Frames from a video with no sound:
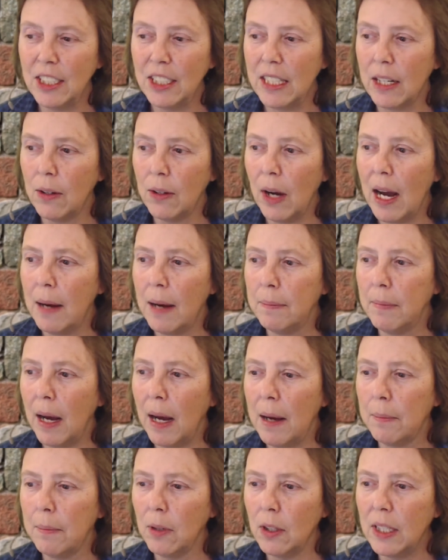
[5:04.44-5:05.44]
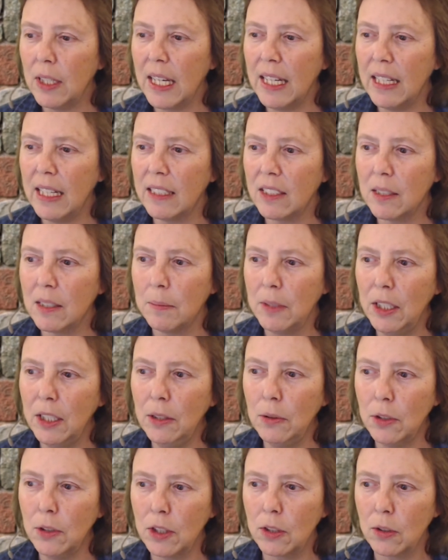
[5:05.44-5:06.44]
You know, I'm looking at some
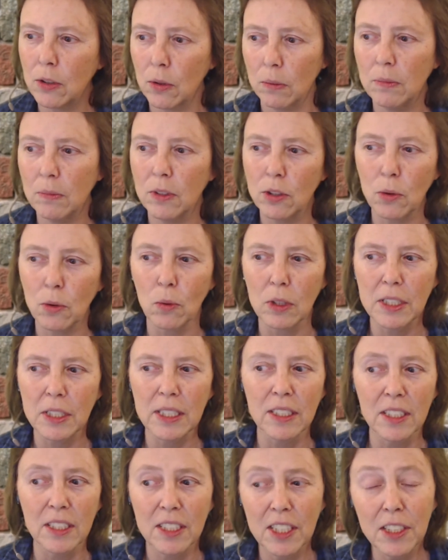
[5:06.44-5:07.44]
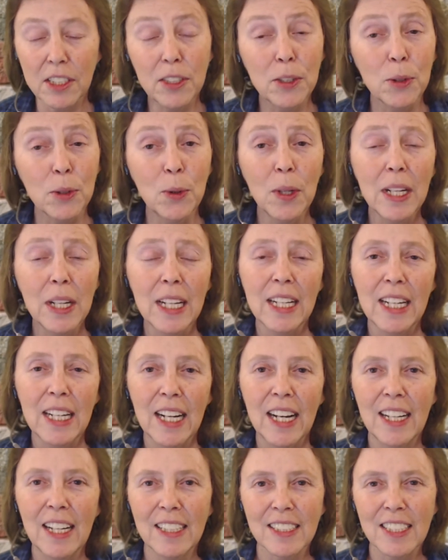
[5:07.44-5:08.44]
news sources too,
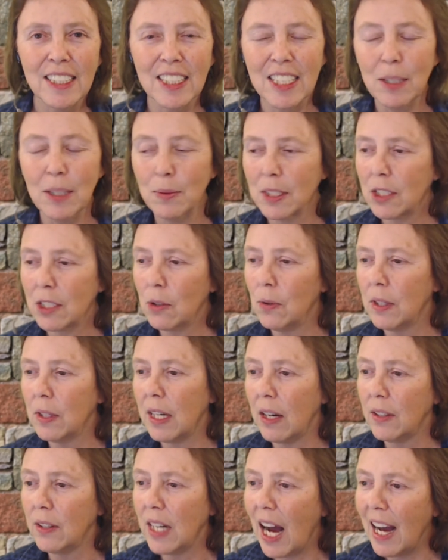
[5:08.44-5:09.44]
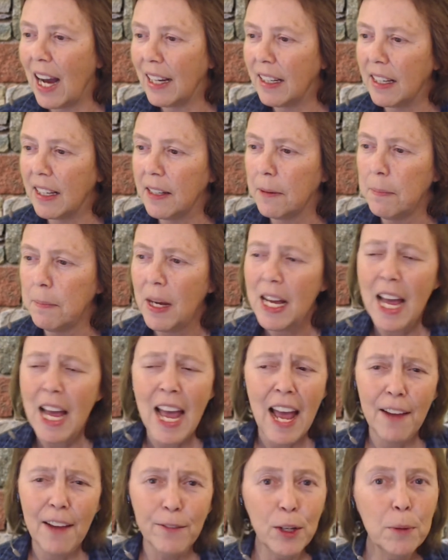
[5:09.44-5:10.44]
to see what's going on. Hi, Kim.
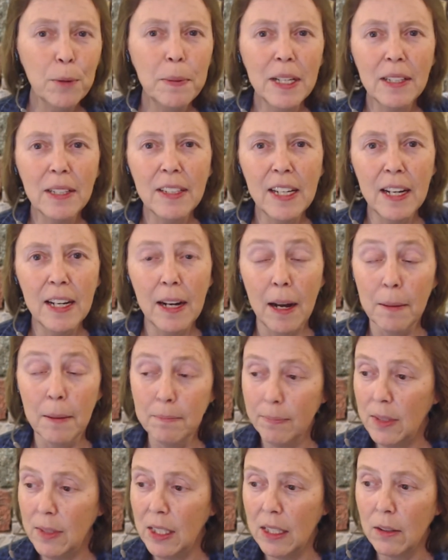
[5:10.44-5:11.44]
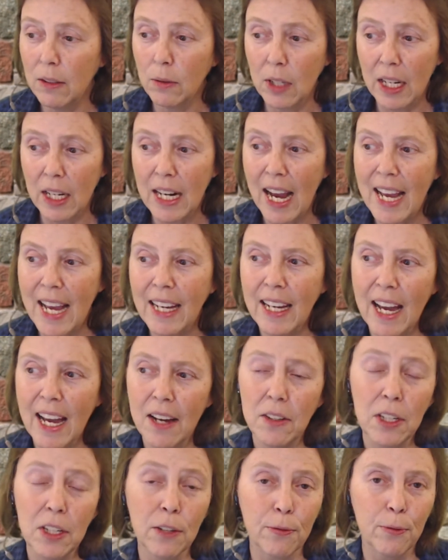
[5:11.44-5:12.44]
Have you been, you know, going to hang
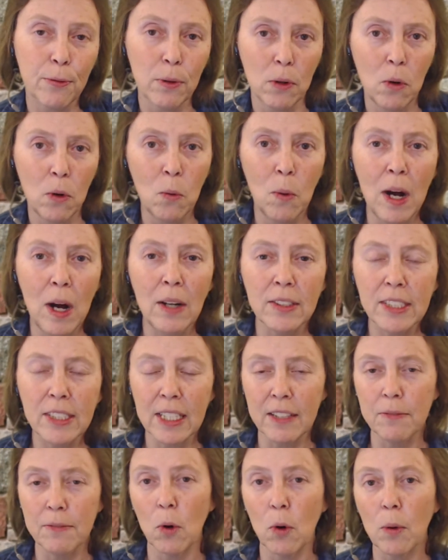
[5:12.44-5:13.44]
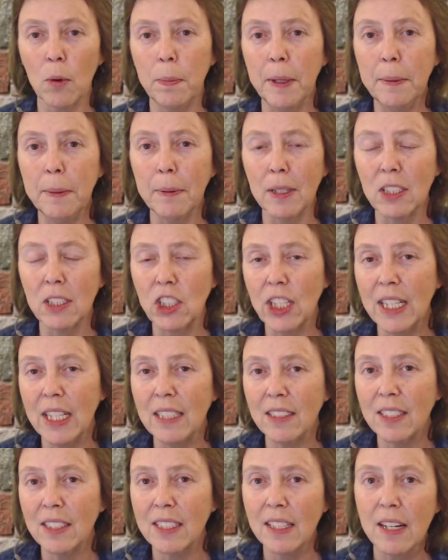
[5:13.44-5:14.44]
out here for a little while to give more people a
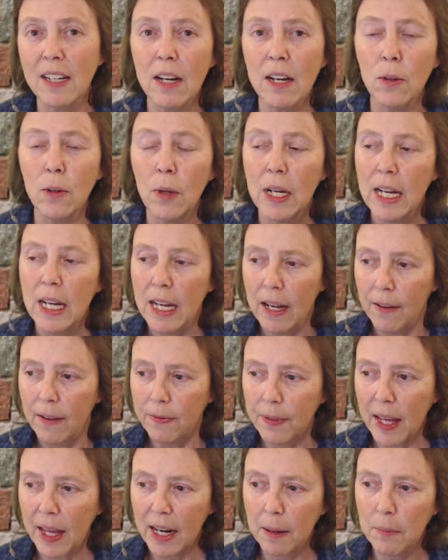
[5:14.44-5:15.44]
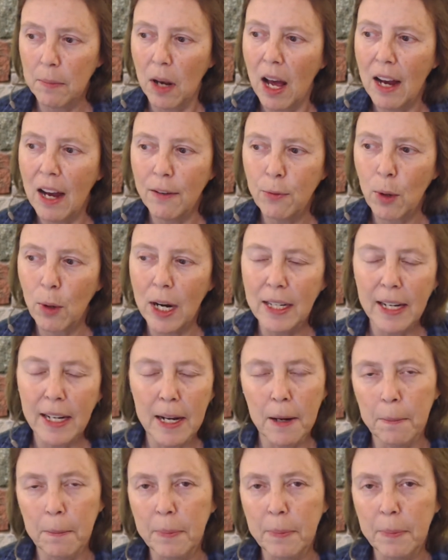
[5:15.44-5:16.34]
chance to know that I'm live right now.